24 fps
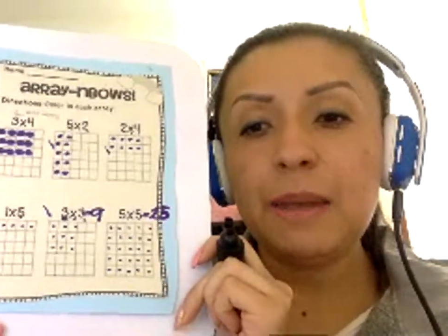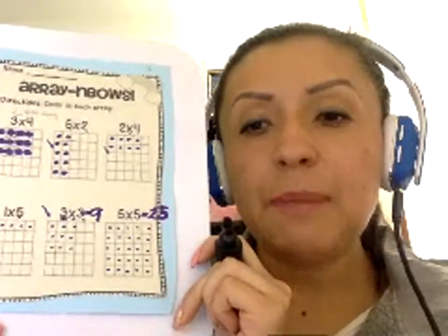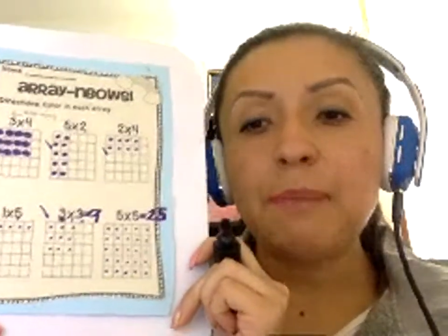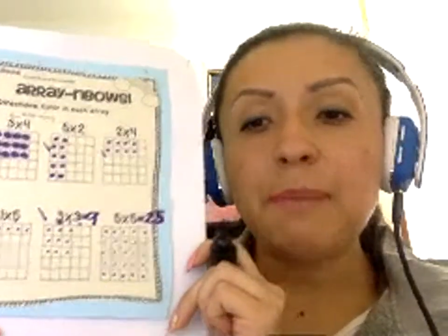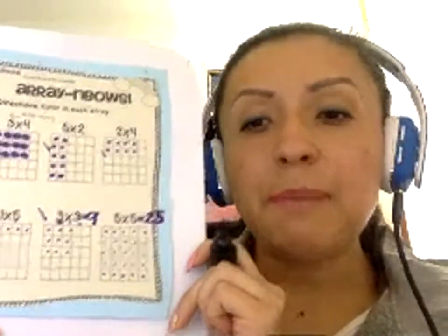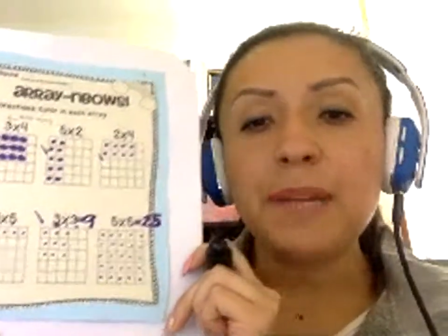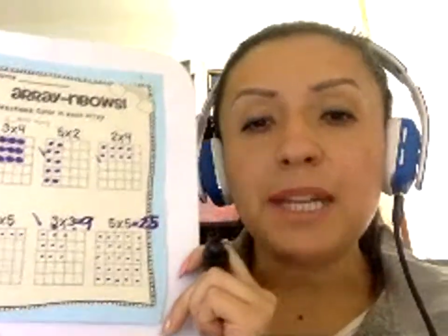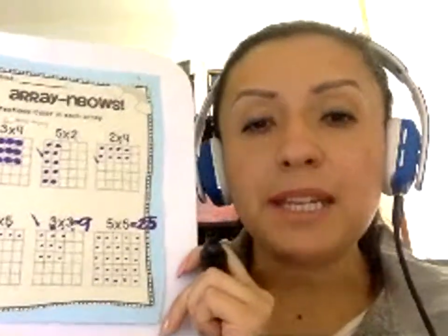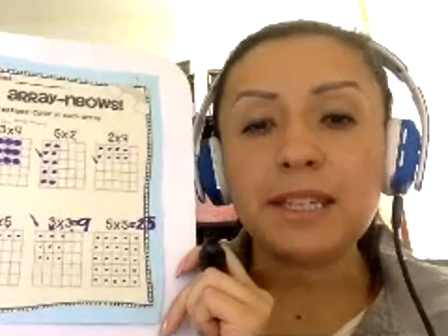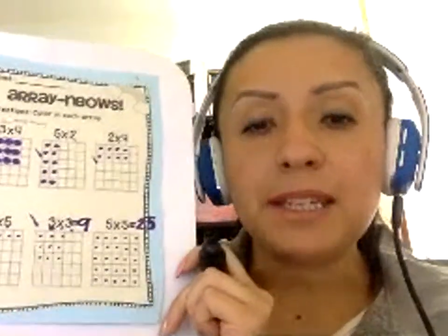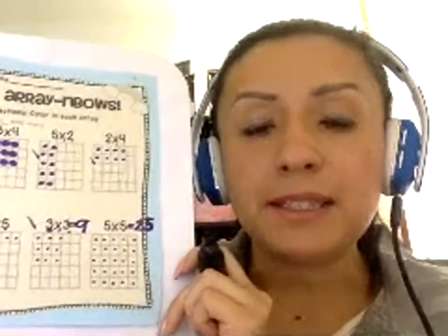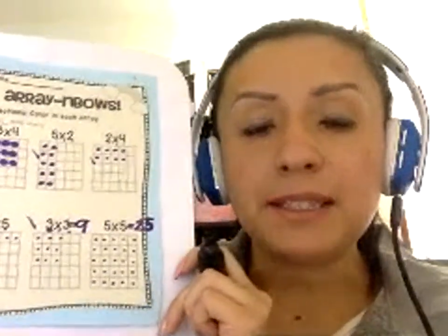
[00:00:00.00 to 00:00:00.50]

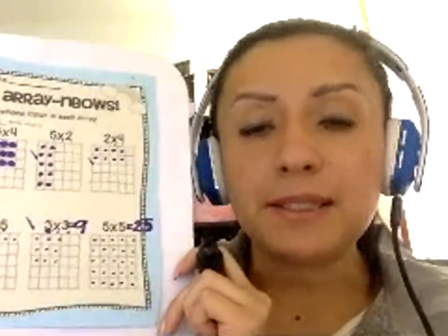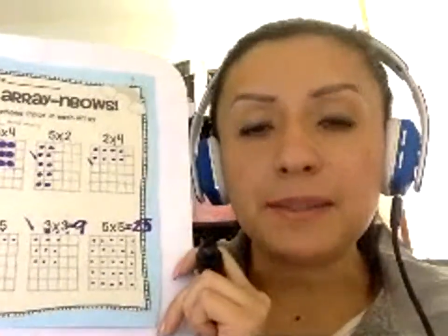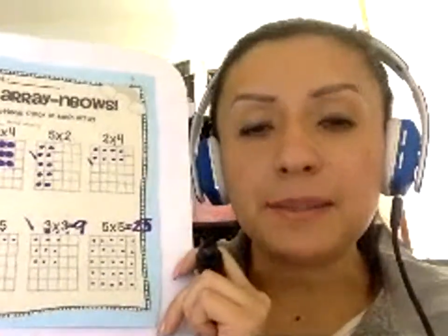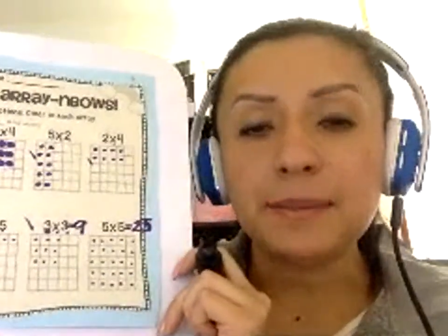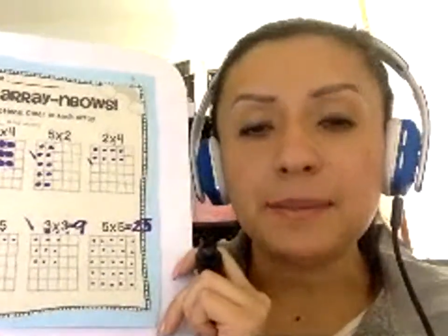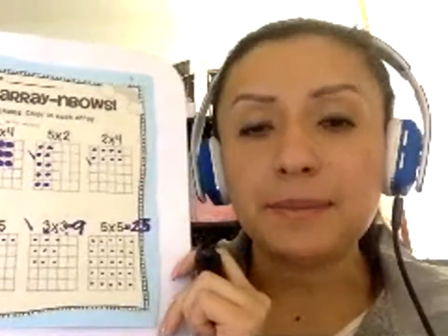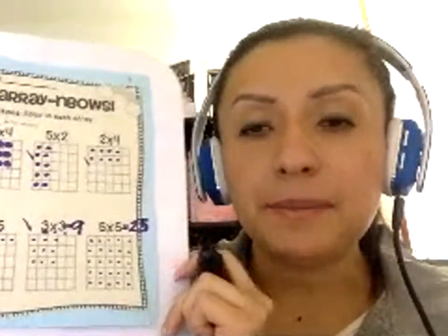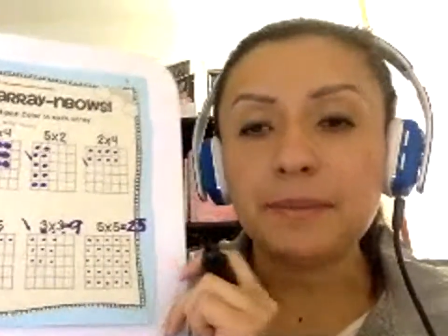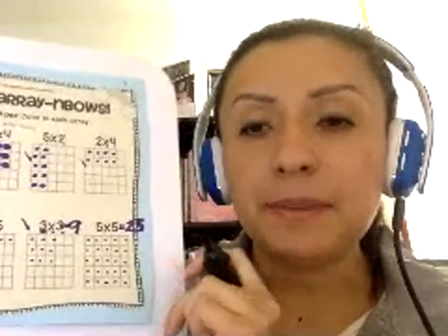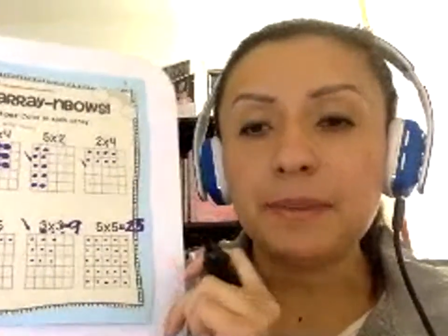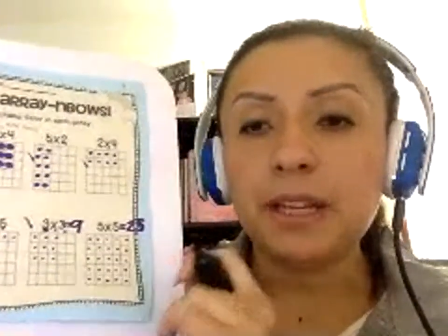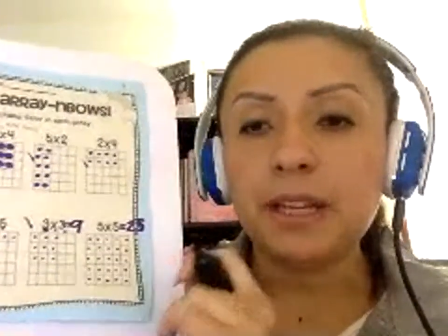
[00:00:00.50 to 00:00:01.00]
Please,
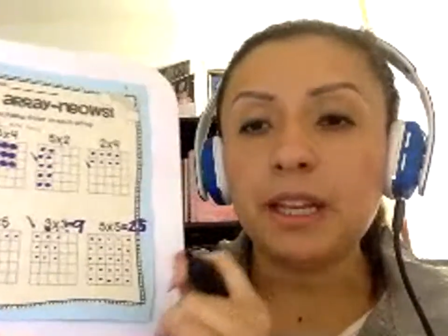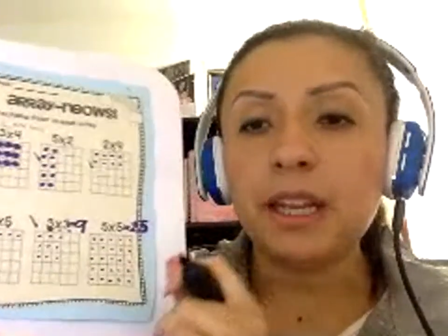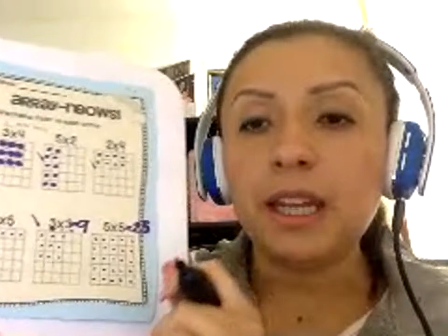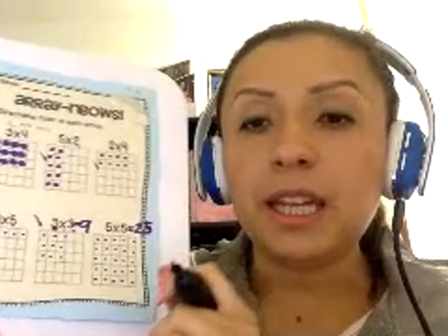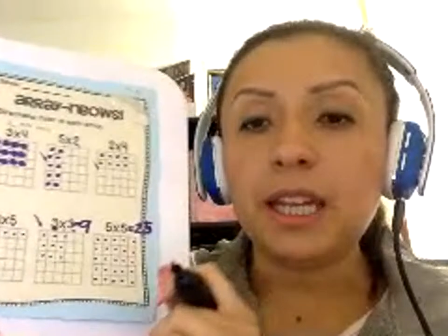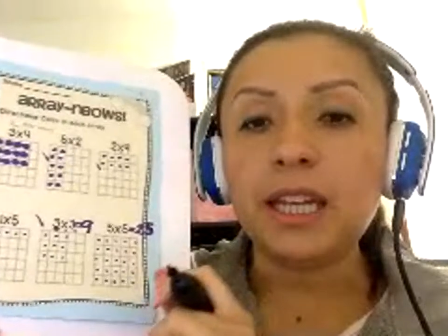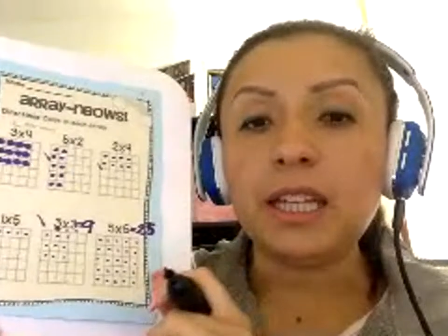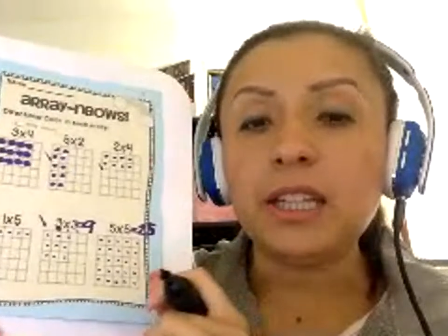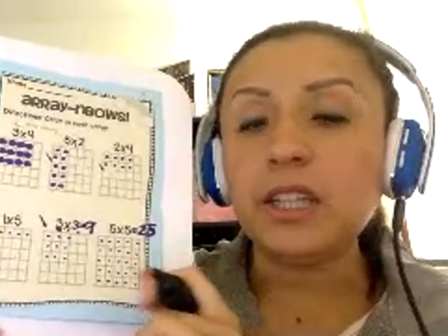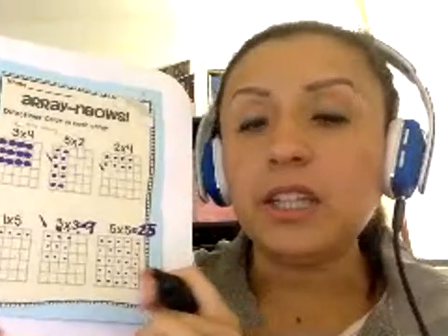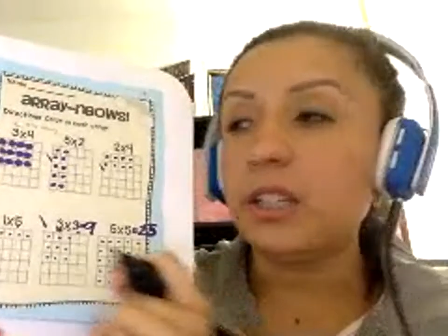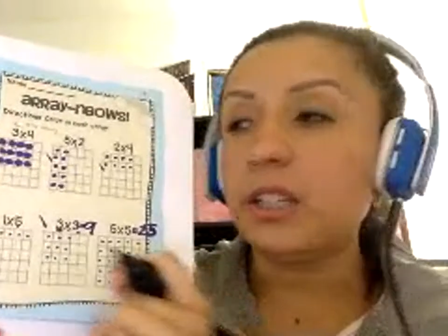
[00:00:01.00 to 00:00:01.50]

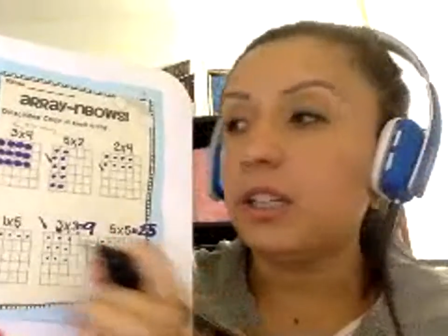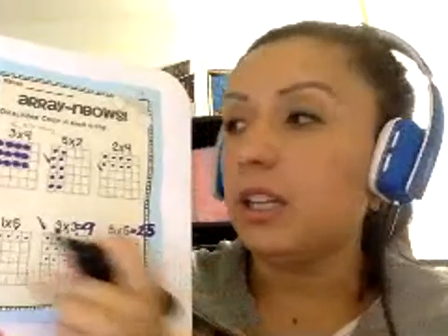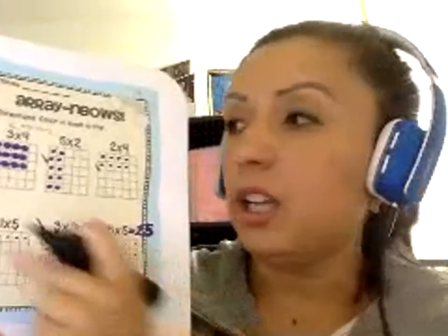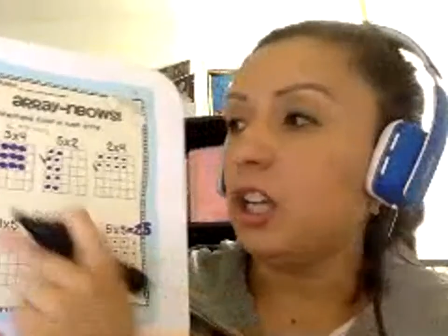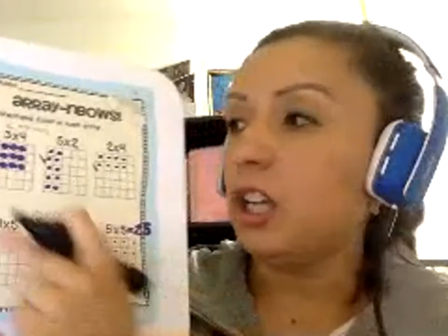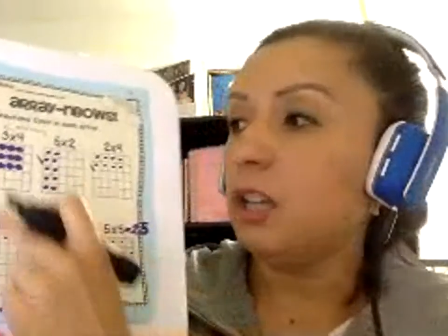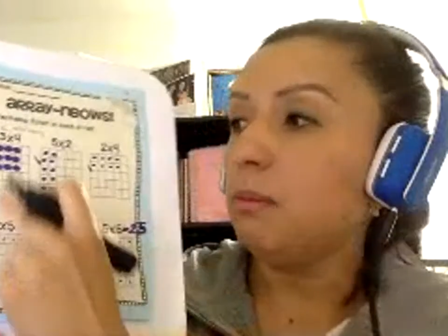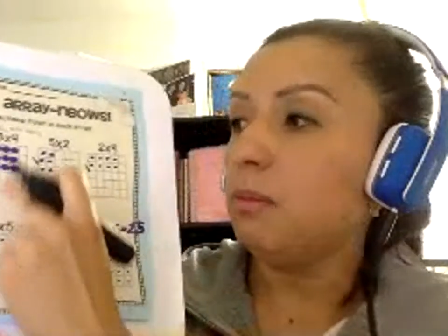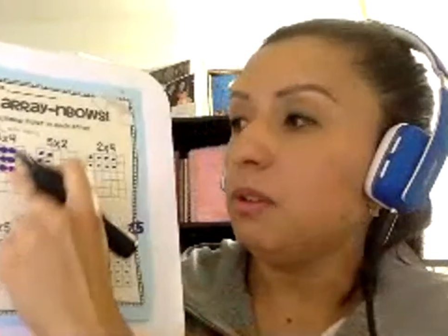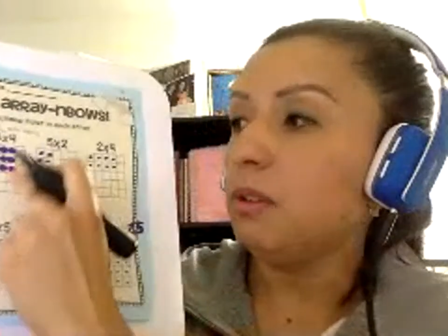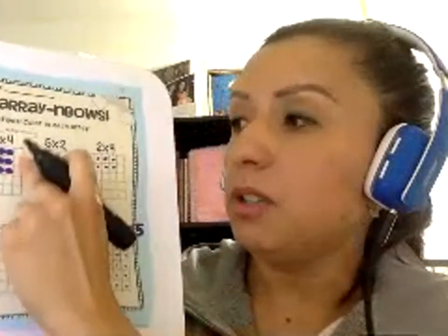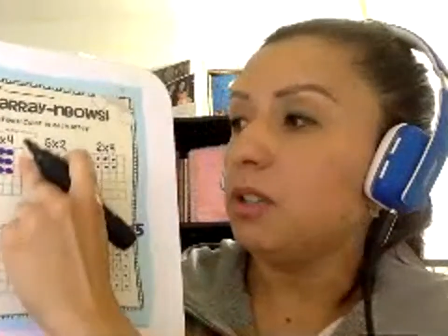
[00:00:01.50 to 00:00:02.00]
in your
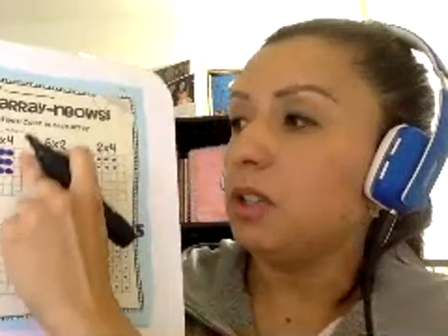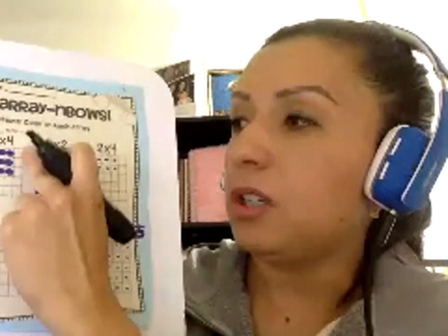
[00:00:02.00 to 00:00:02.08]
notebooks,